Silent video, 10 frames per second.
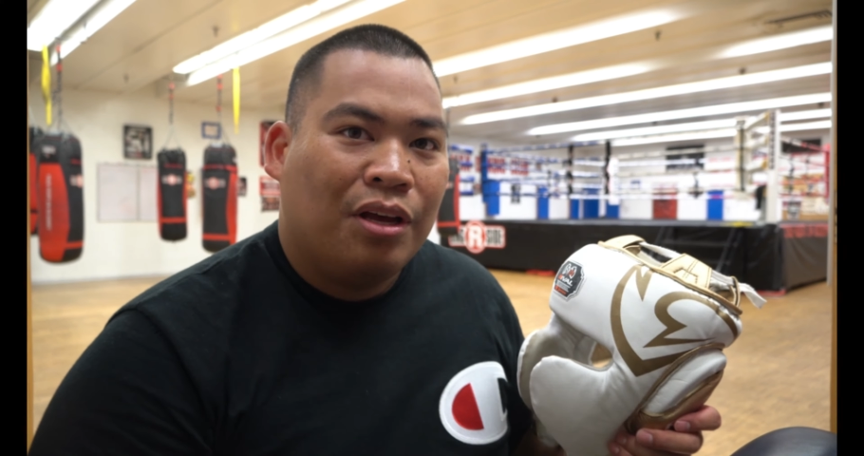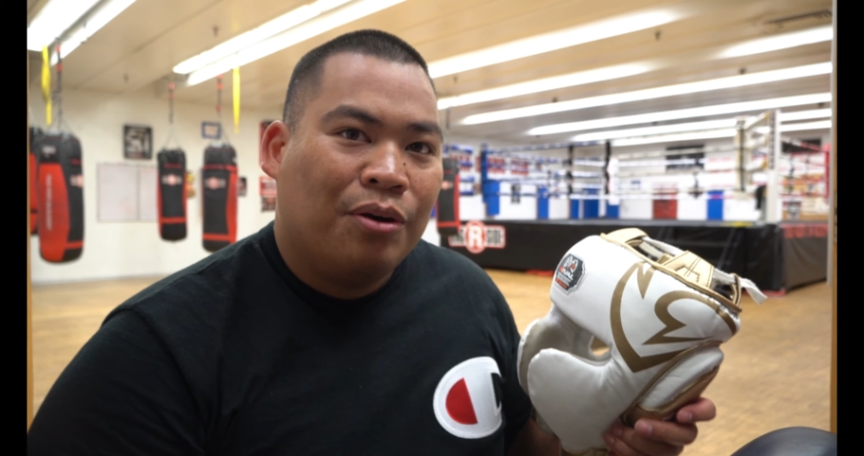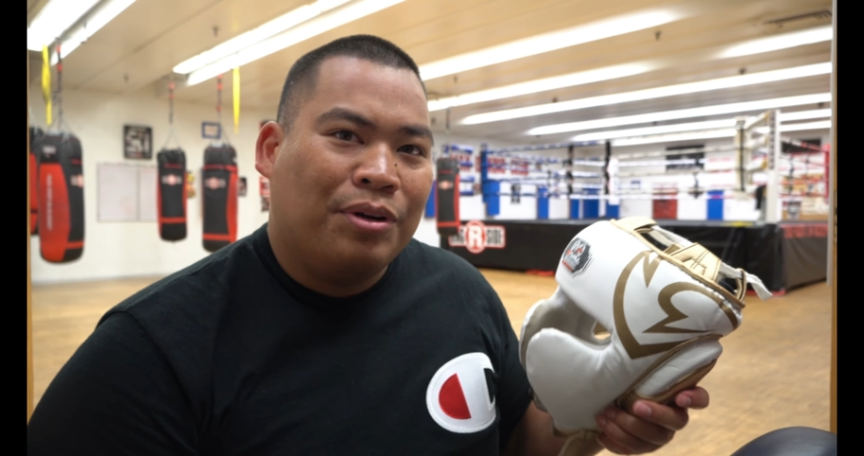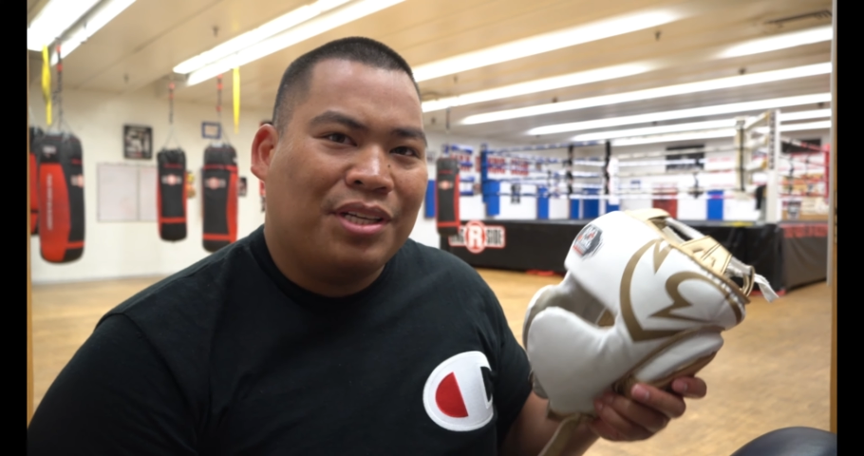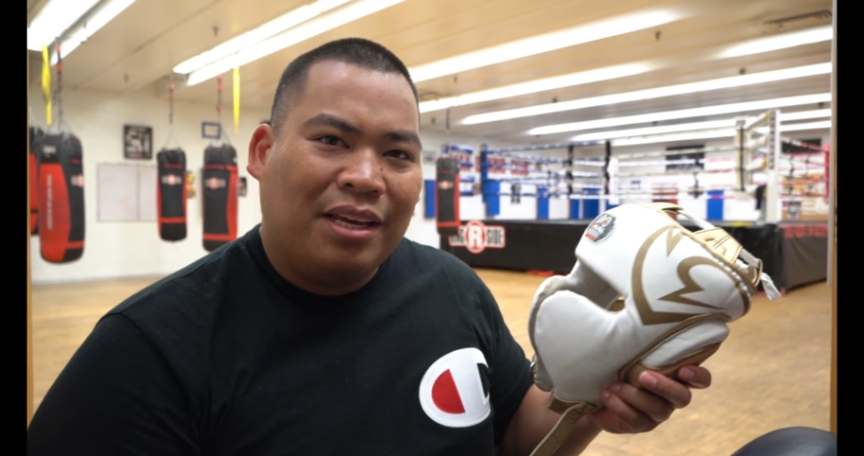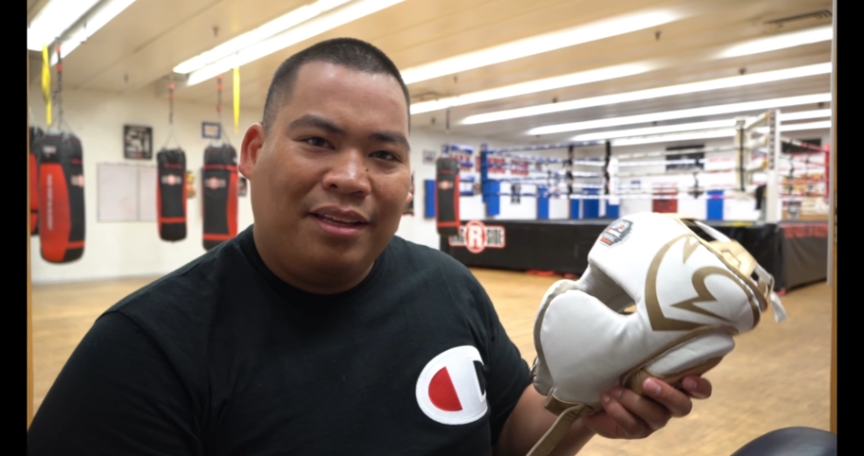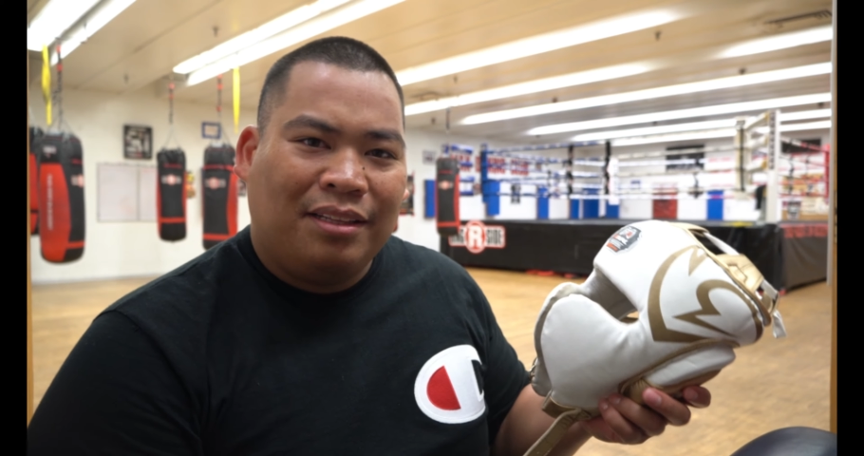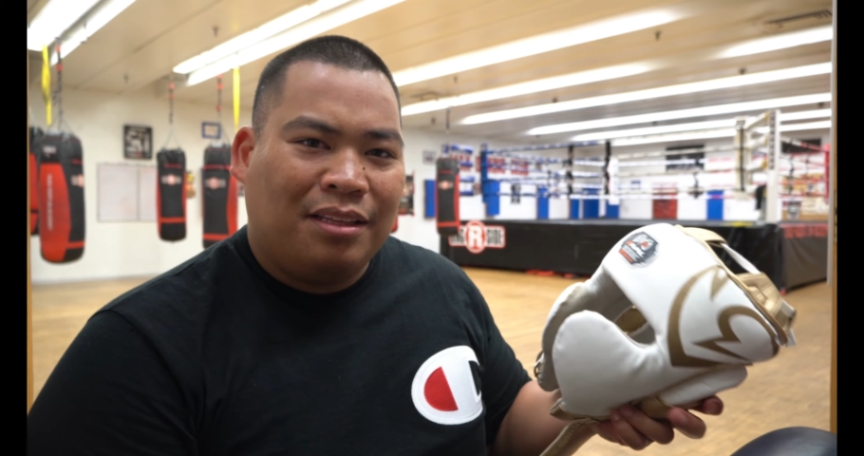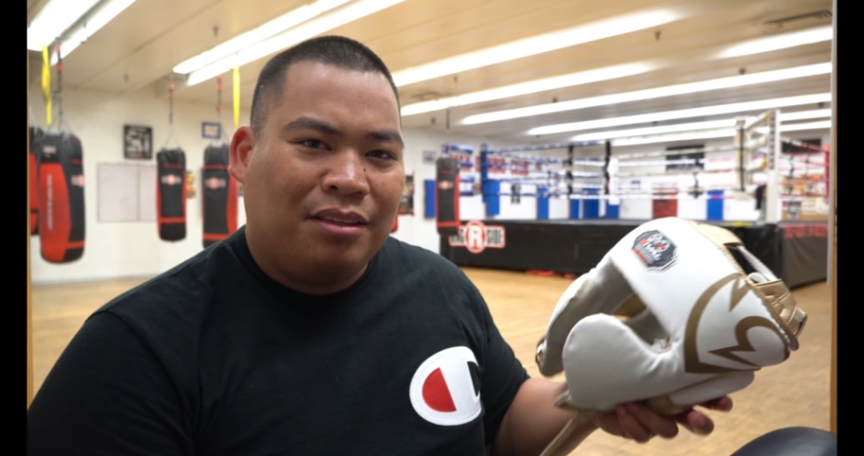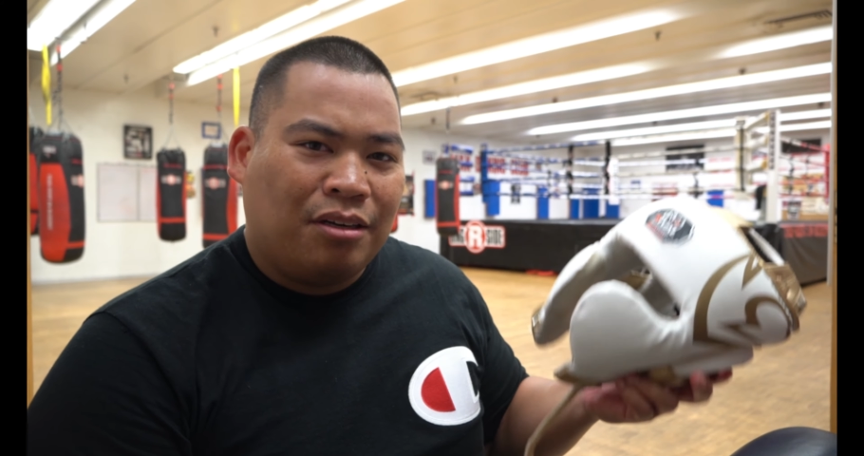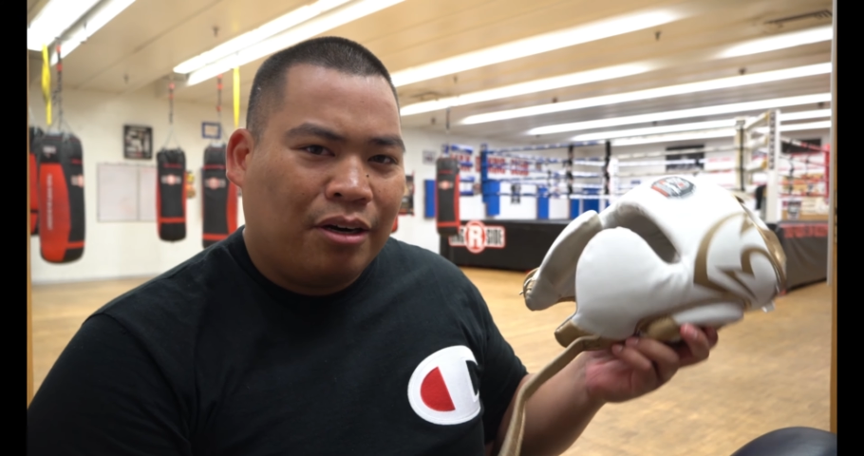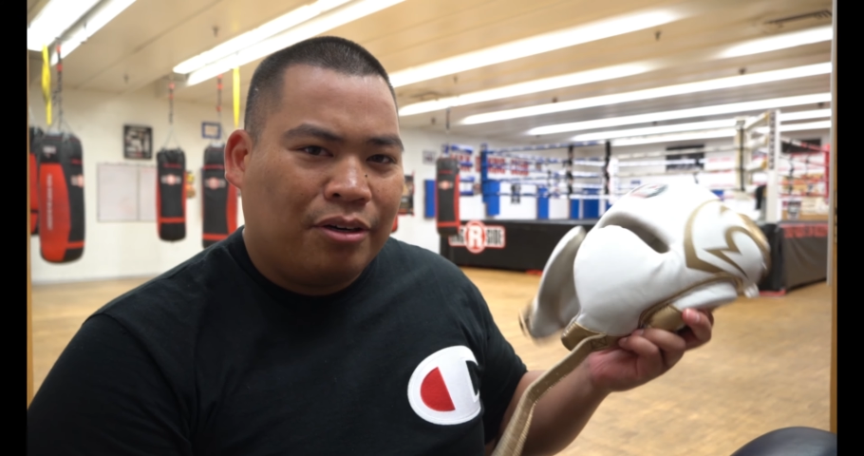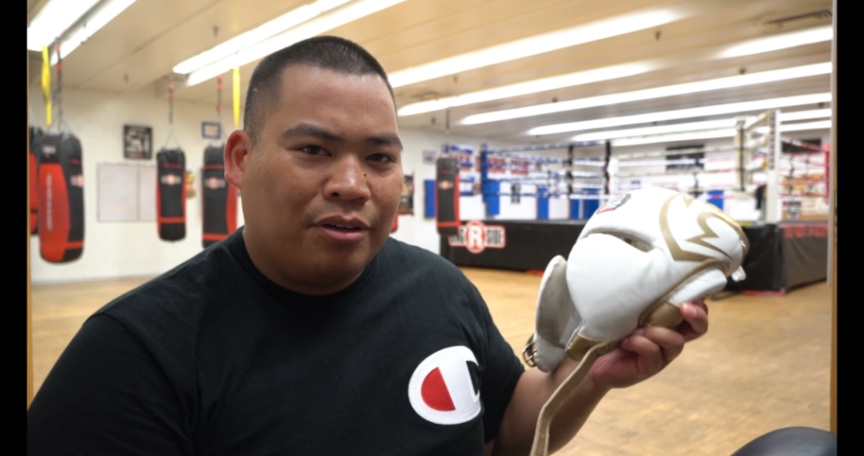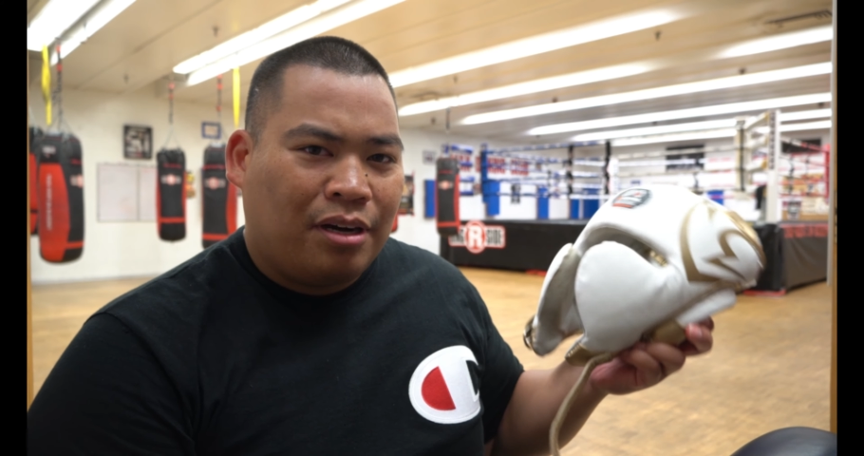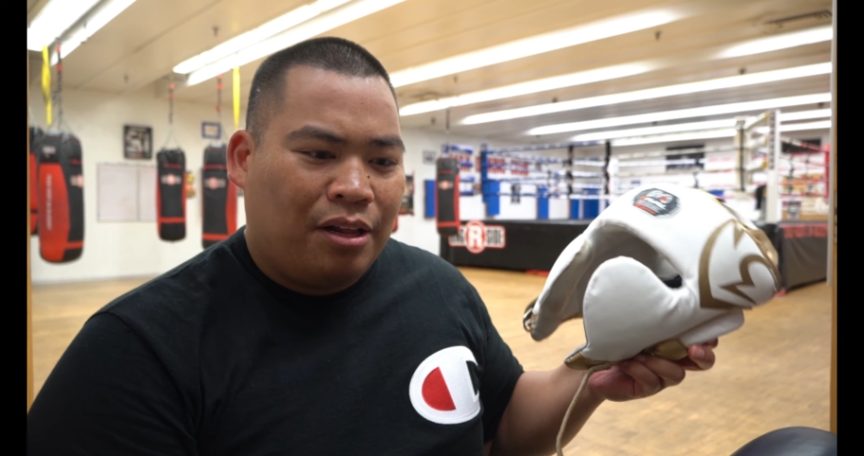Which I think the
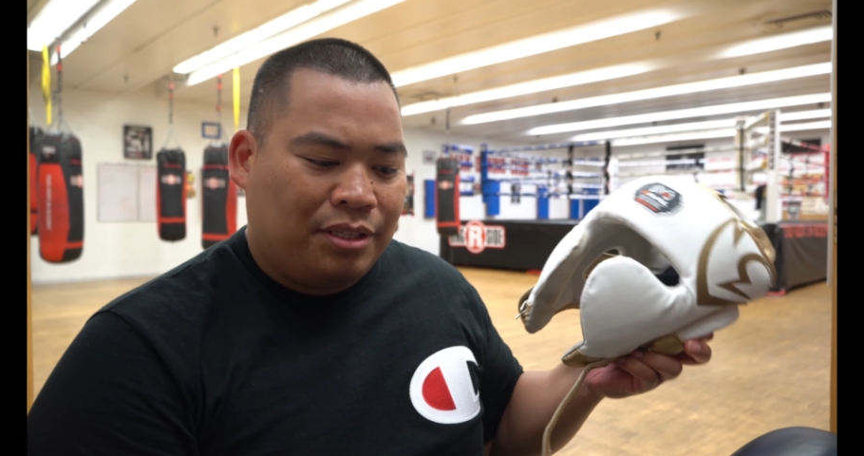darker colors,